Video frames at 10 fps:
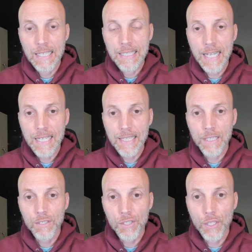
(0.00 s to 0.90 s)
Take
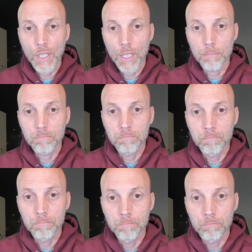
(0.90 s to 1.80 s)
this cup,
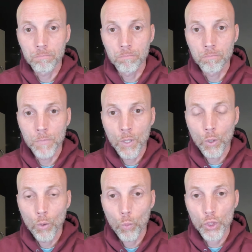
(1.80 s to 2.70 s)

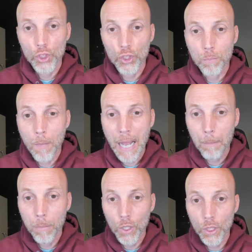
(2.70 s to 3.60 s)
which is my
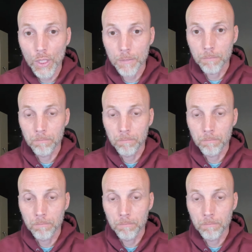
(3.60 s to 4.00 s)
blood